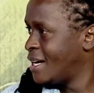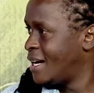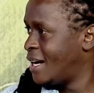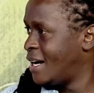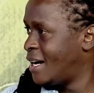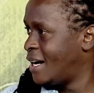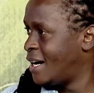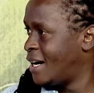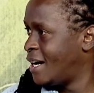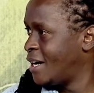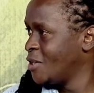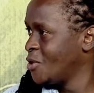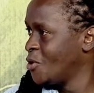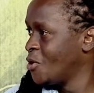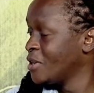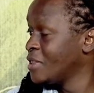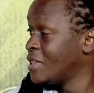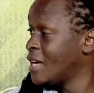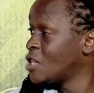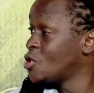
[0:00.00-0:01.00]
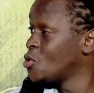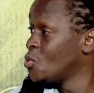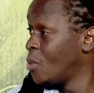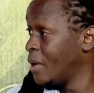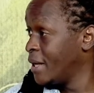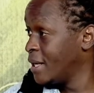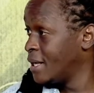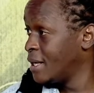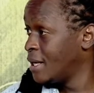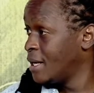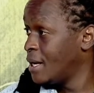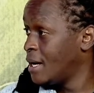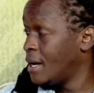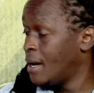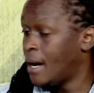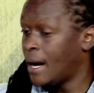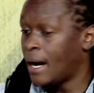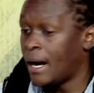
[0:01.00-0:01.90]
Uh, you're going there to win. Yes.